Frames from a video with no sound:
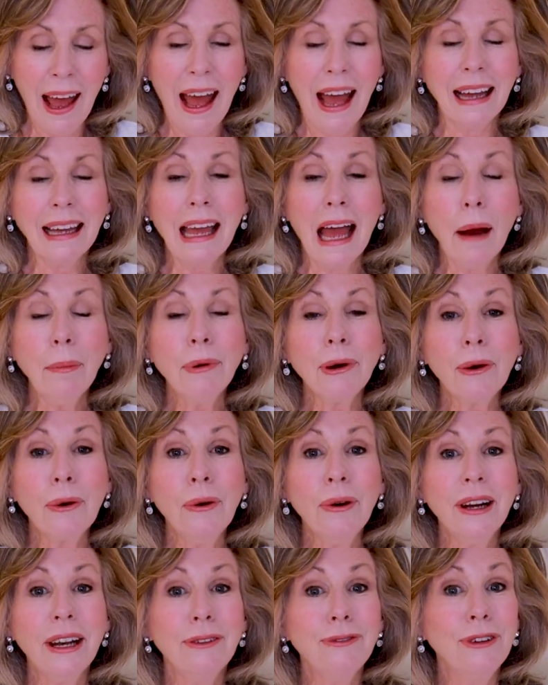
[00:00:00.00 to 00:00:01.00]
And
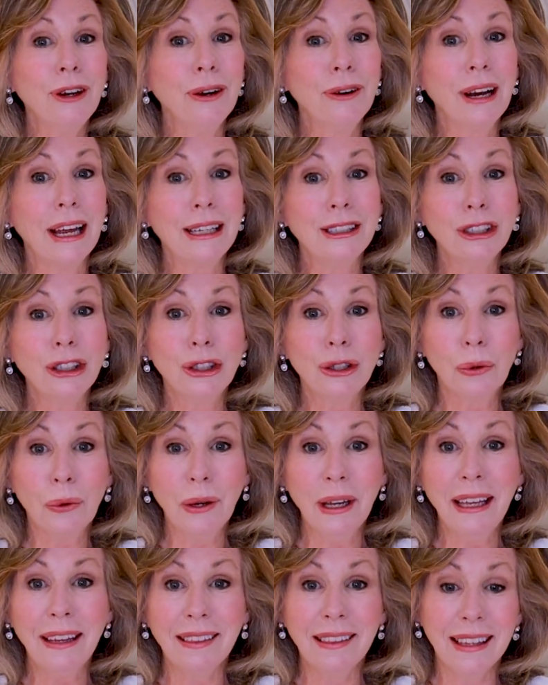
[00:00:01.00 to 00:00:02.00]
Capricorn, if you're
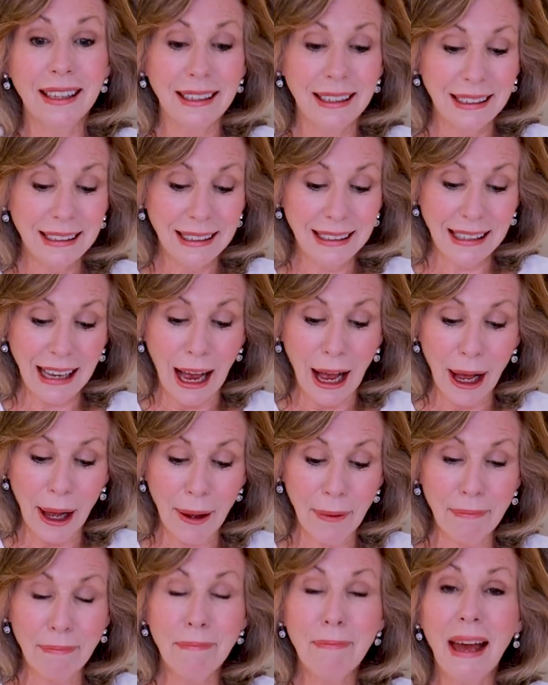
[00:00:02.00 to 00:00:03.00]
enjoying this
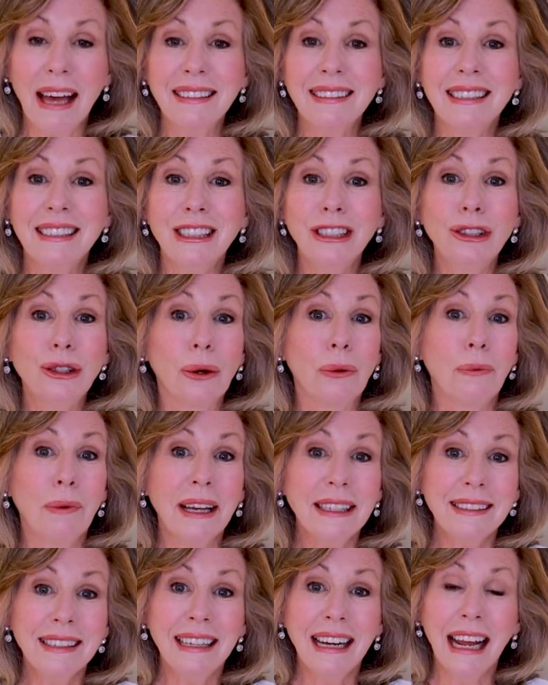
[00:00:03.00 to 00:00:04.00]
um, message or
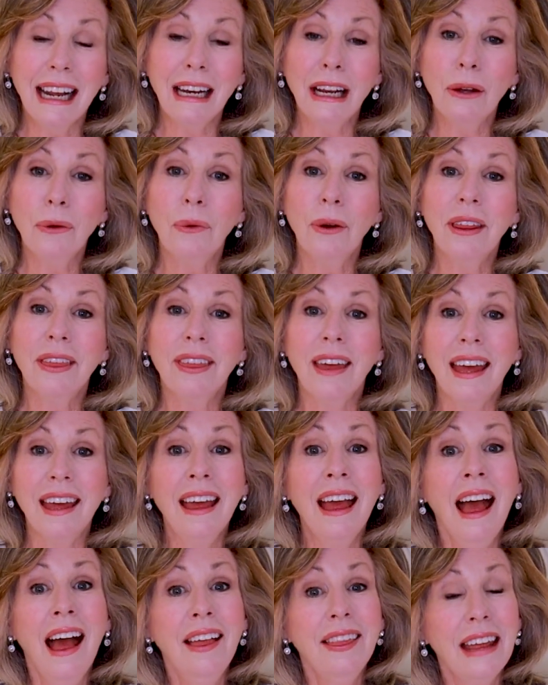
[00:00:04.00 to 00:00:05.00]
resonating with it,